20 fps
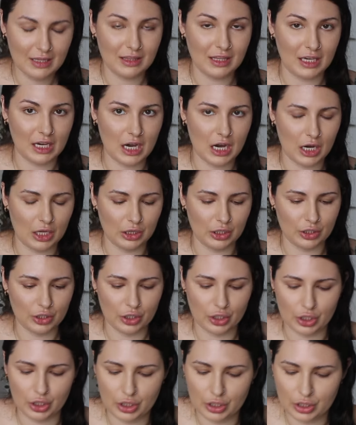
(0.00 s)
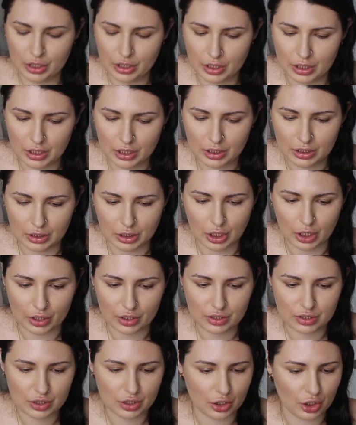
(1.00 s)
the color
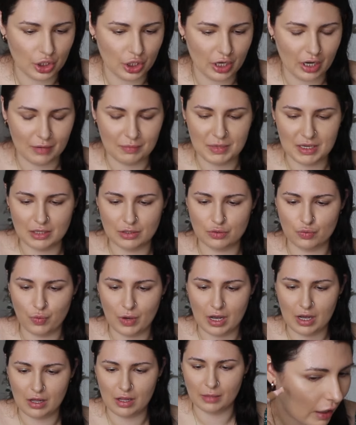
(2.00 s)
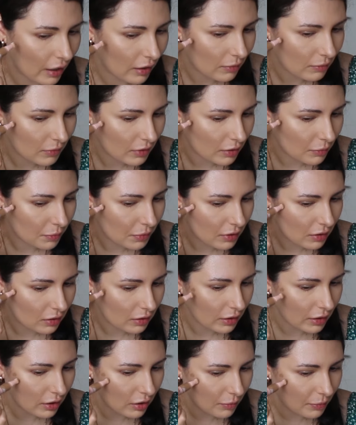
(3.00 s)
looks good on me as well. Okay, I'm gonna put a
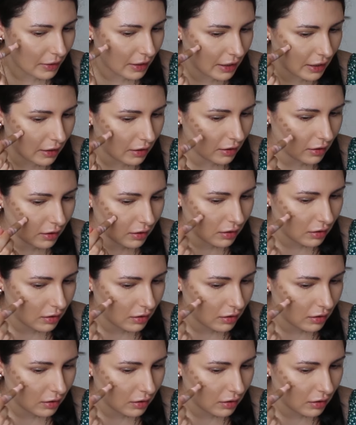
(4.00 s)
little bit.